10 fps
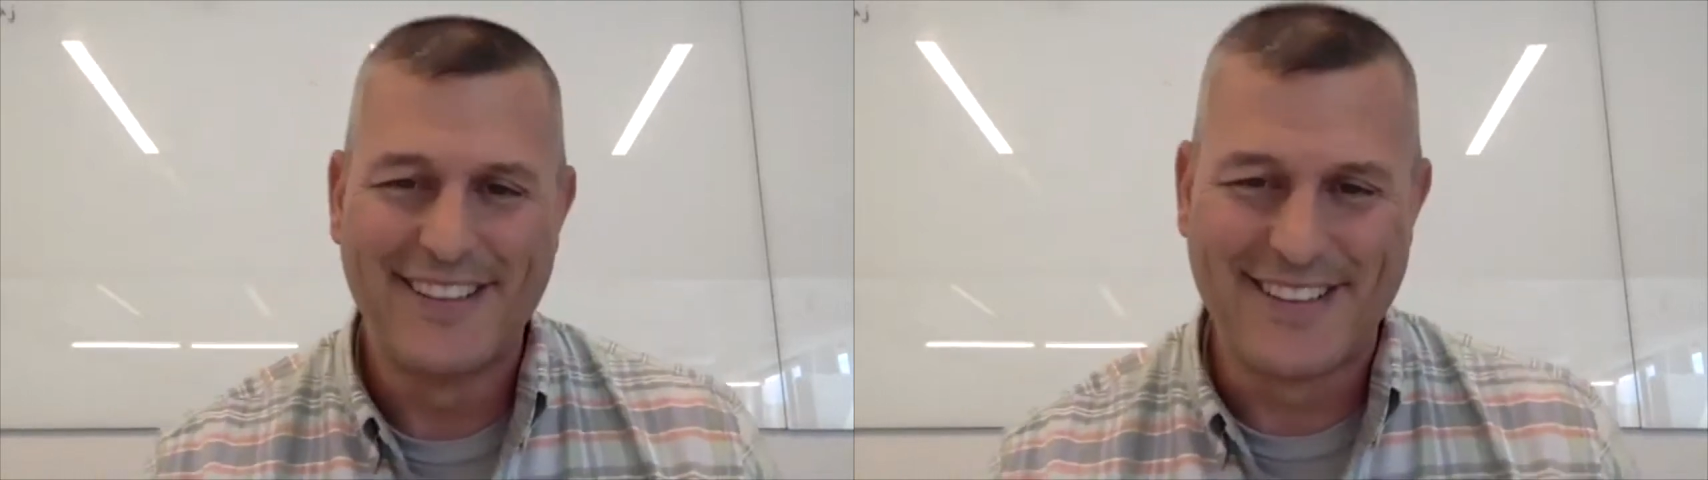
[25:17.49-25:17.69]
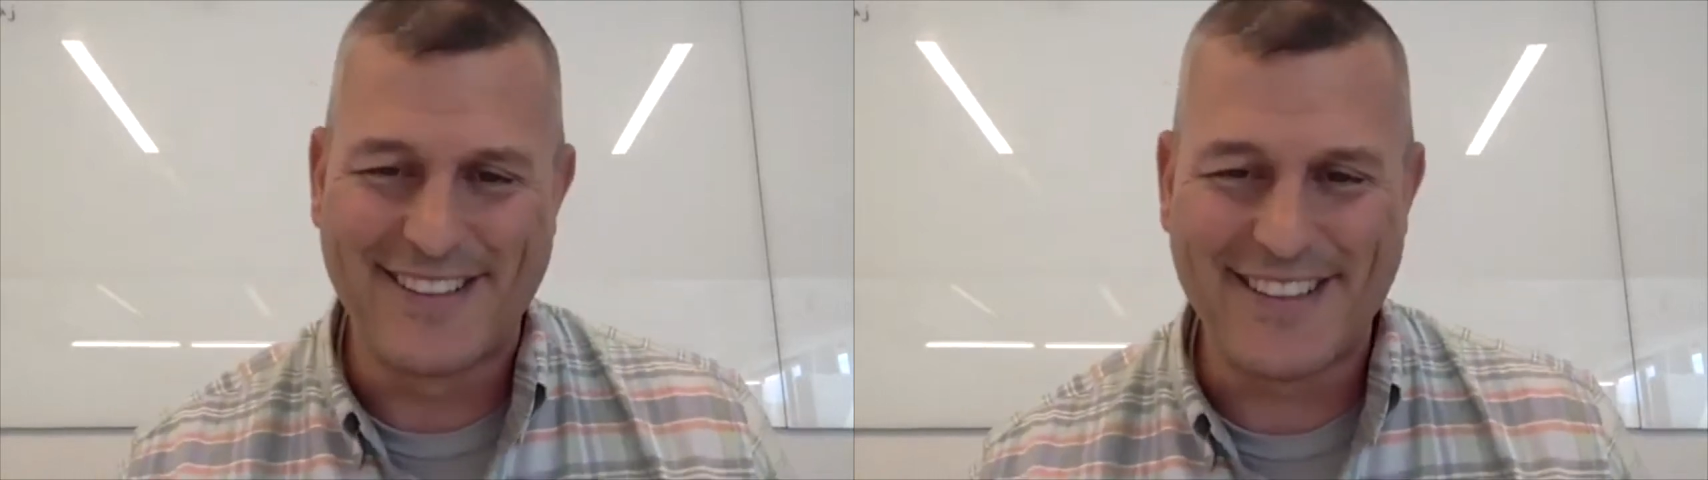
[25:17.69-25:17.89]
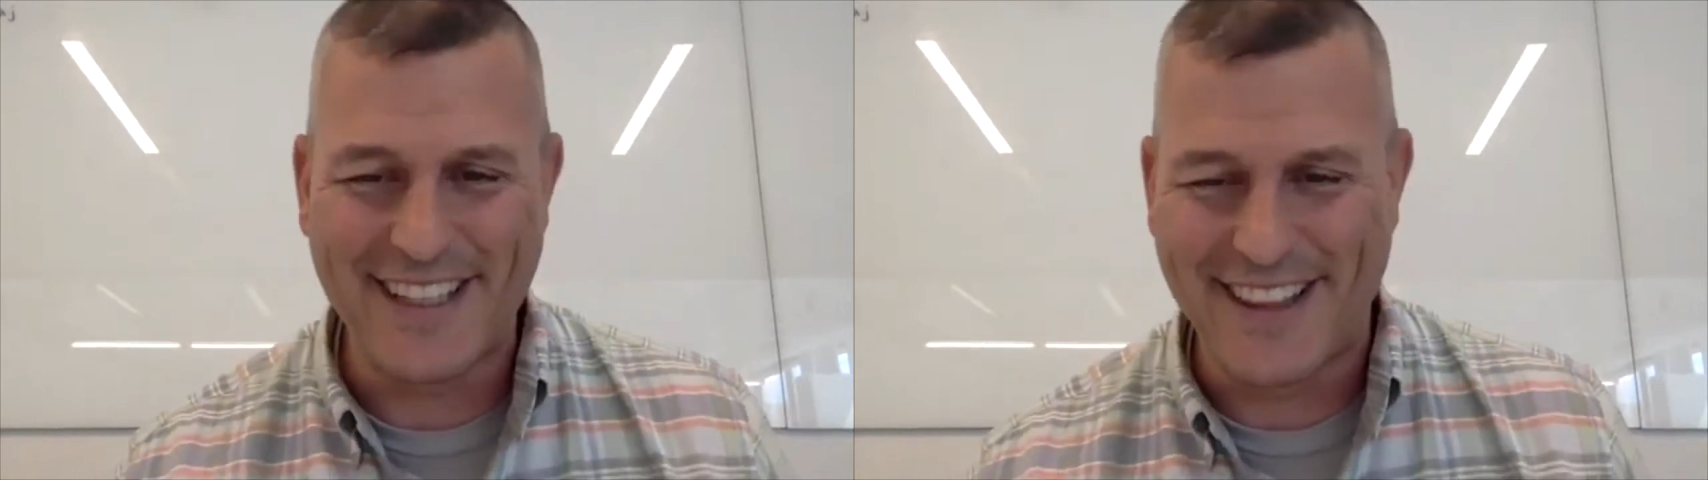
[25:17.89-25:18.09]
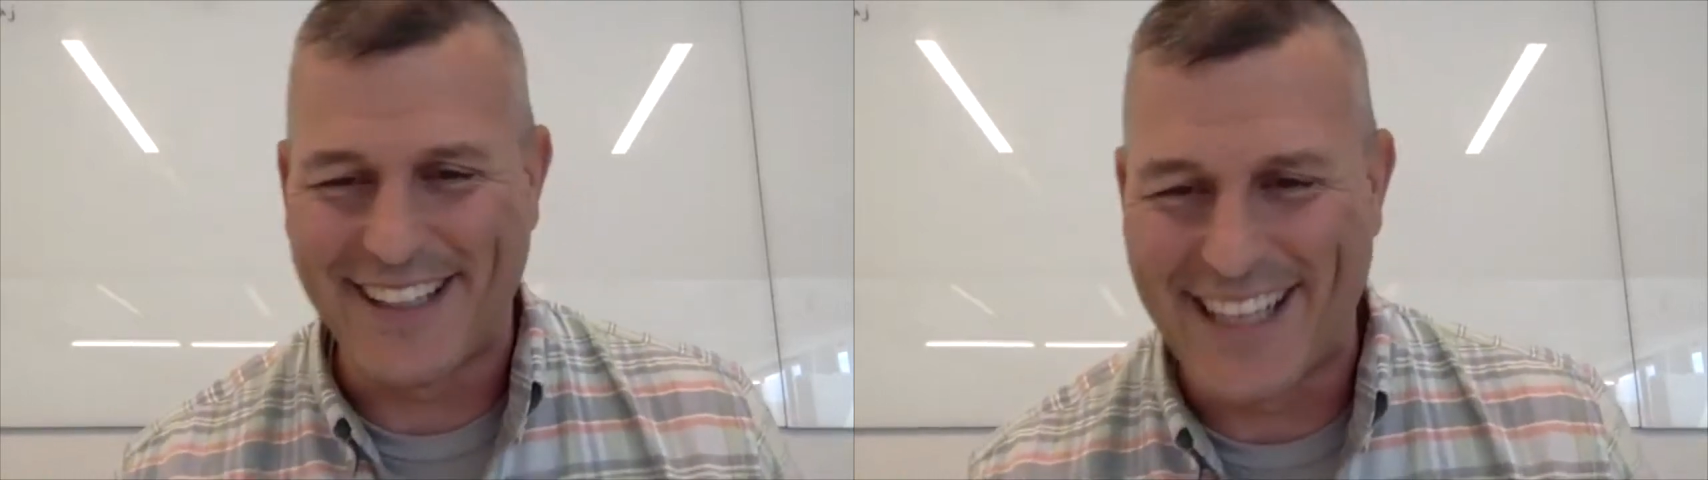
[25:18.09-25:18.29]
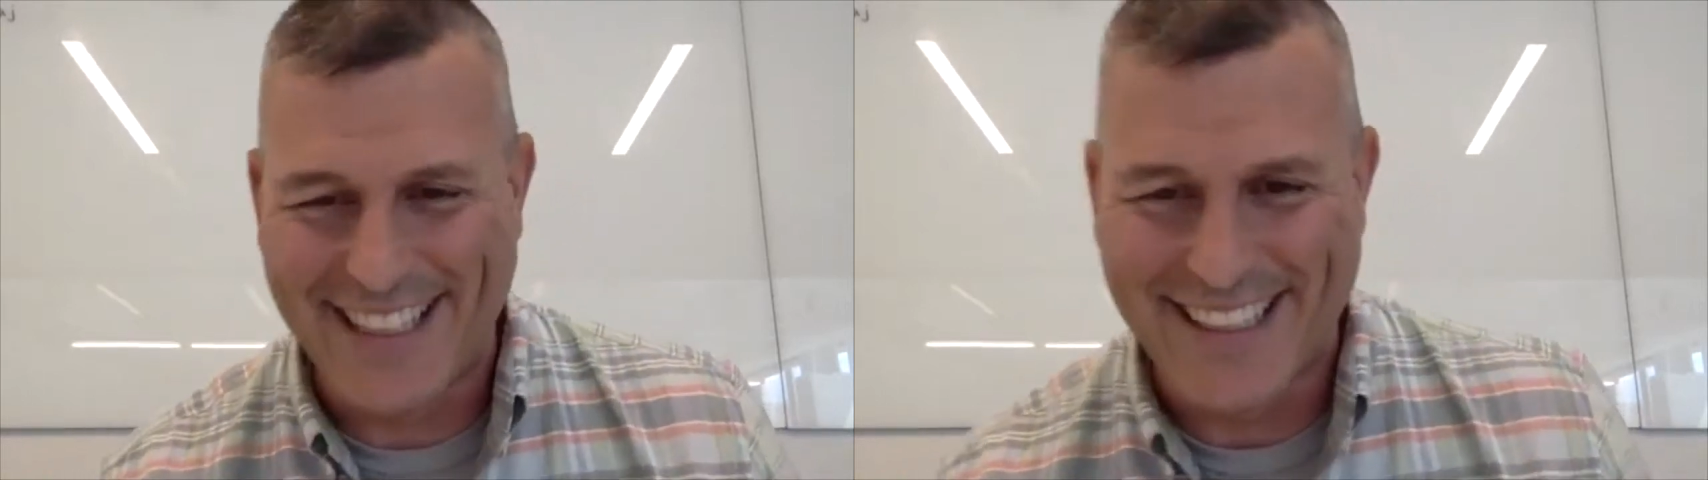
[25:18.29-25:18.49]
to see that
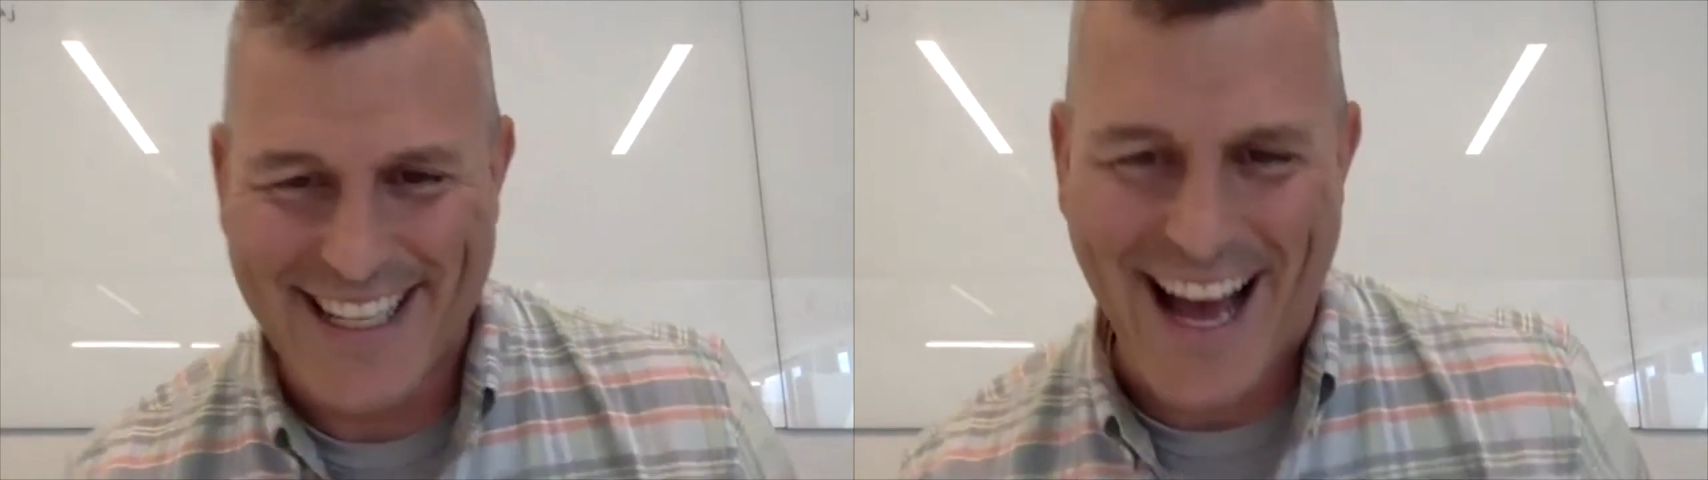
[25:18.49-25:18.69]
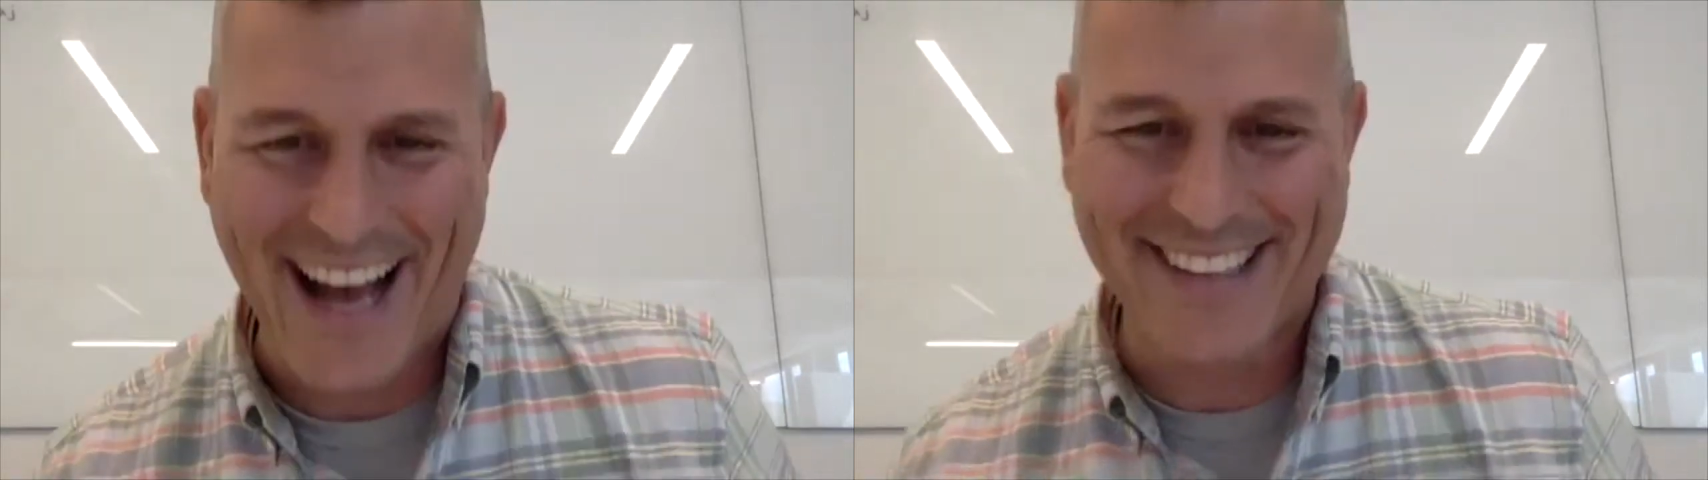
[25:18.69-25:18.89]
they did not.